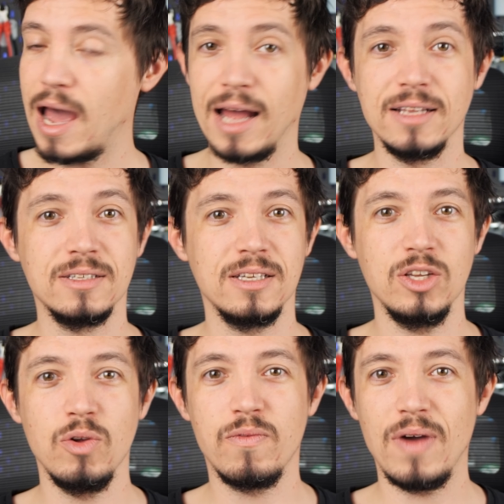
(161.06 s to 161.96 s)
and
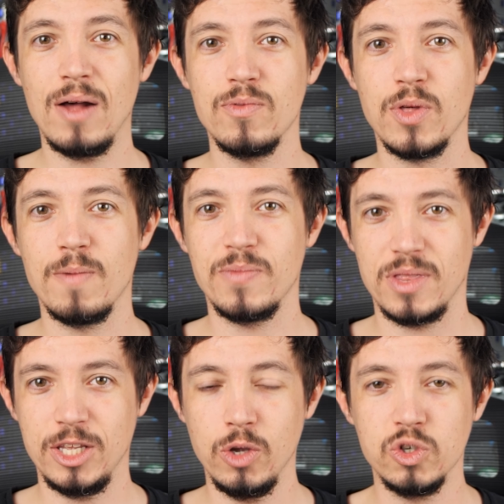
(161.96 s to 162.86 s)
you found that
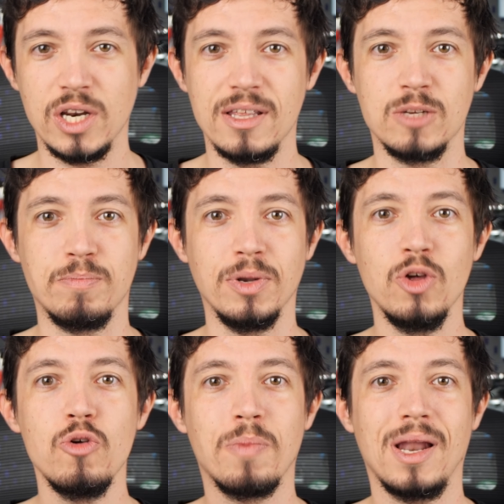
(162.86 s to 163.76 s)
usually this
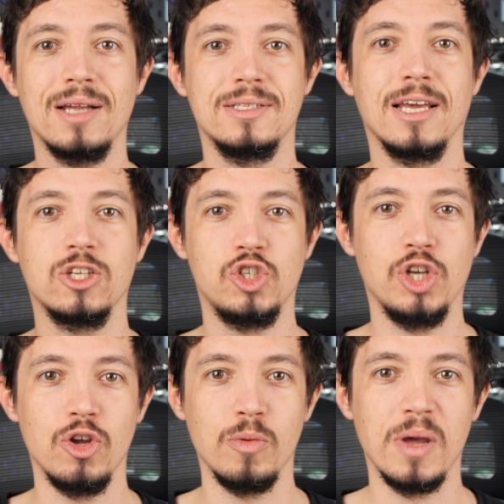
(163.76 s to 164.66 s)
blue plastic
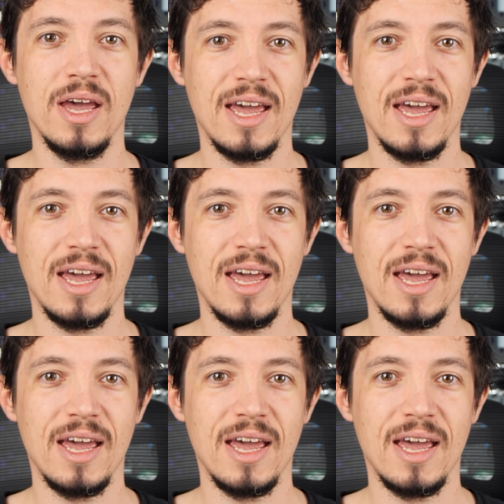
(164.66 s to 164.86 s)
tube